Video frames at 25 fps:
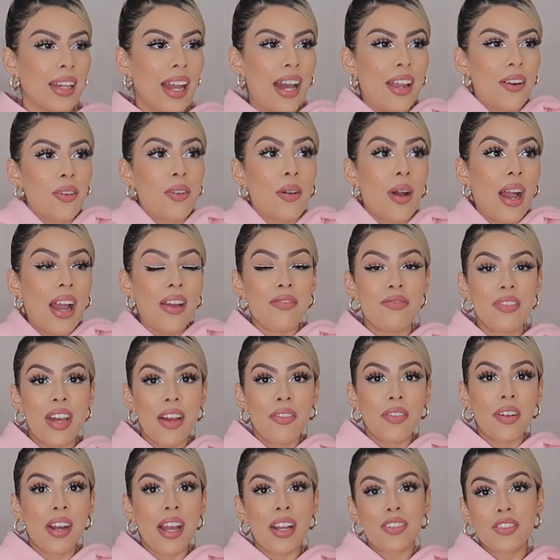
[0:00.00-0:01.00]
don't know, I've
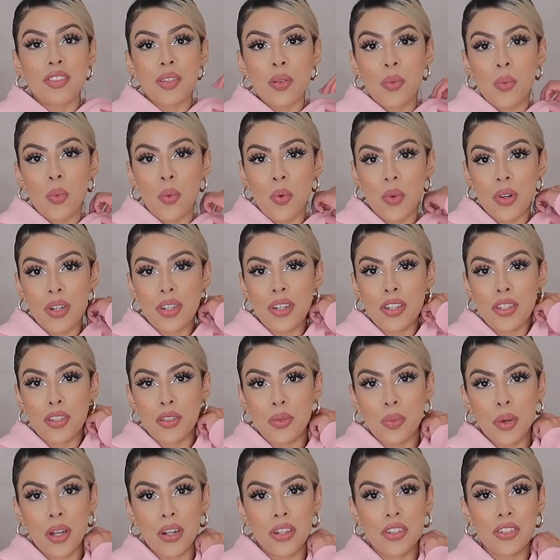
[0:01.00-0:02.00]
never actually worn a
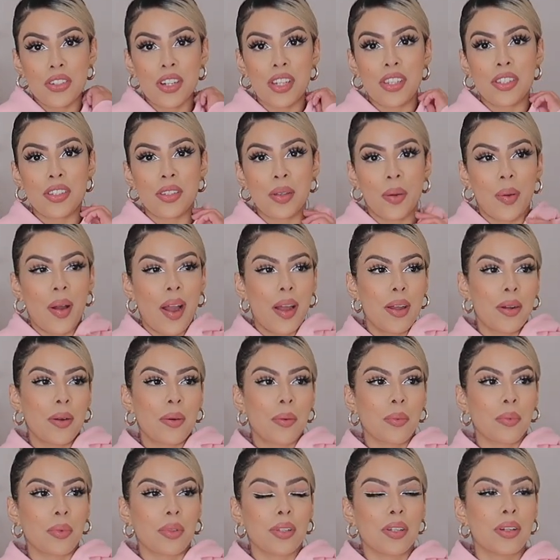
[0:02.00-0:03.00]
sweater dress, so I
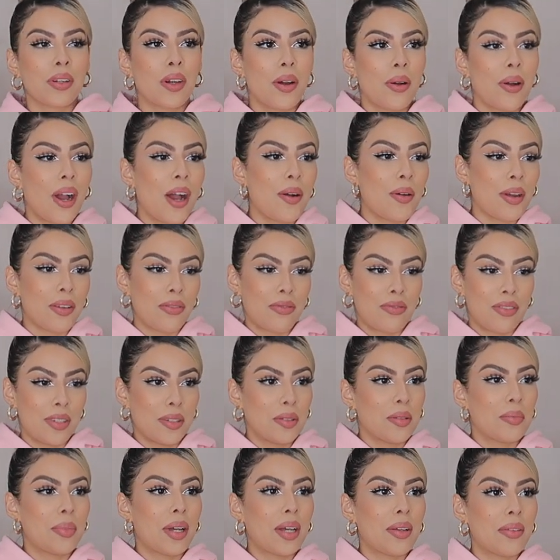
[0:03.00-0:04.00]
don't really know how I
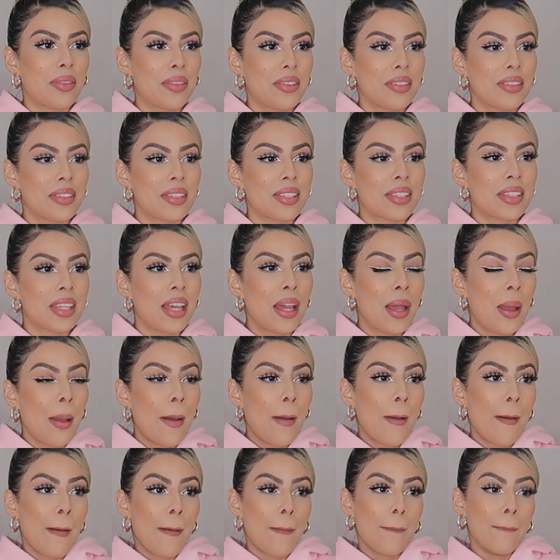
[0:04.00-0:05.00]
feel about this,
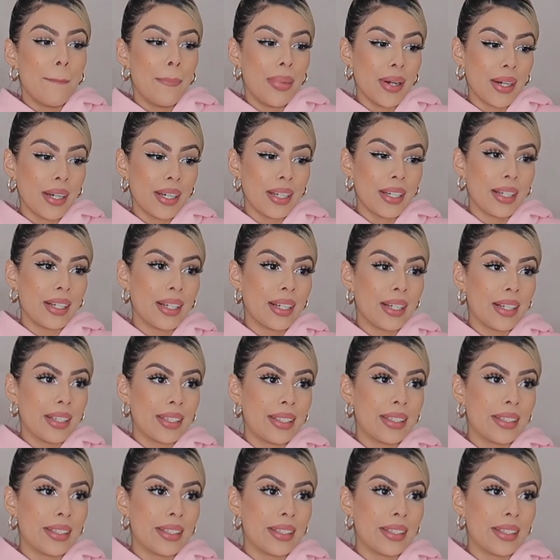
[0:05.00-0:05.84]
but